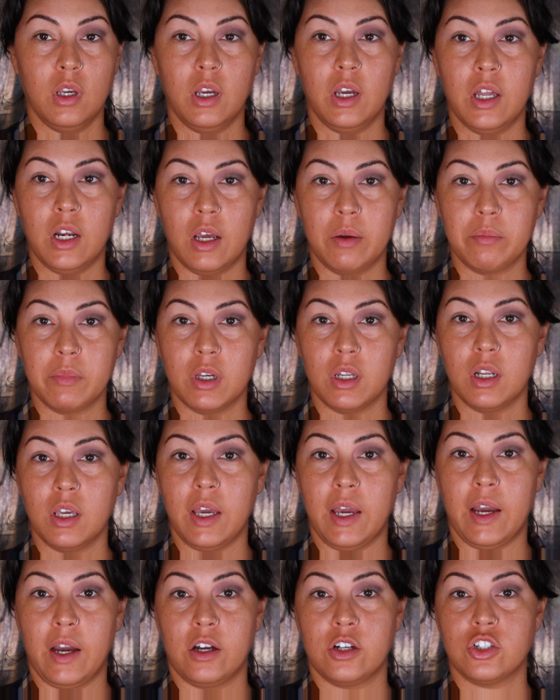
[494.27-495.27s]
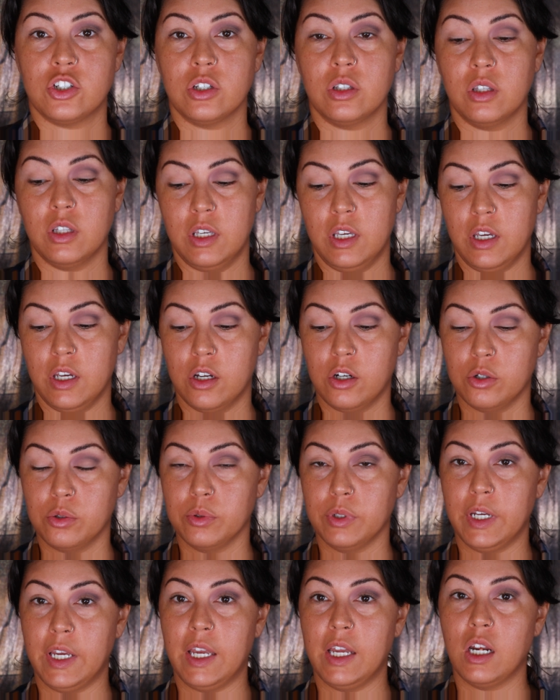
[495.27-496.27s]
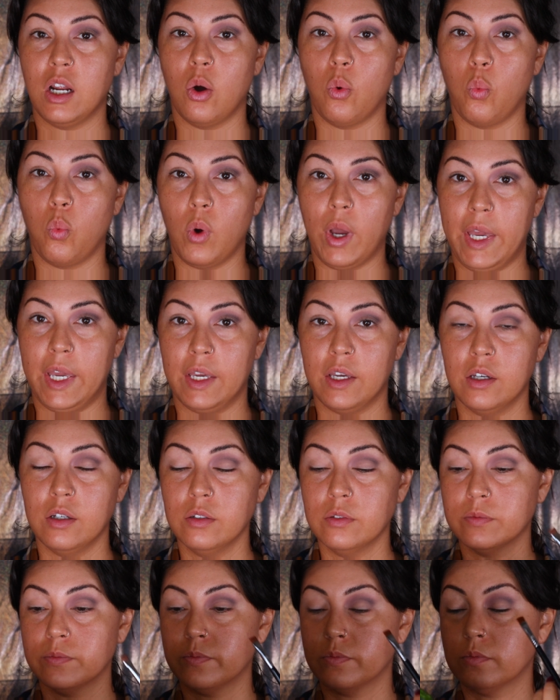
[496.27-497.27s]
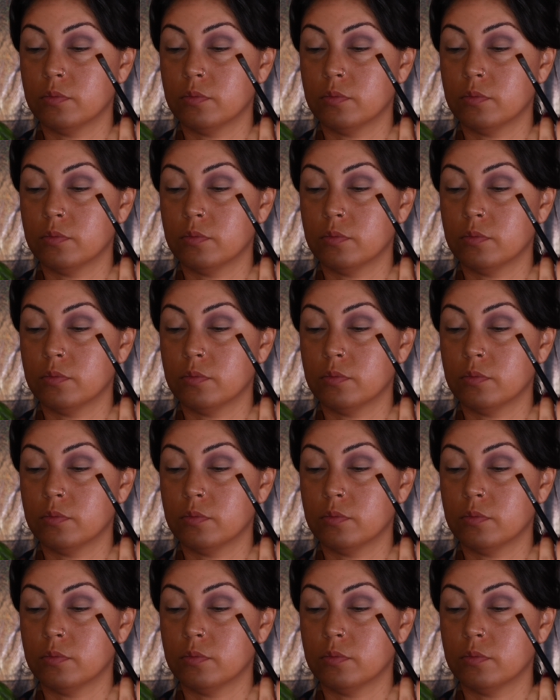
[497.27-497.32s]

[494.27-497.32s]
And I'm going to actually create a wing.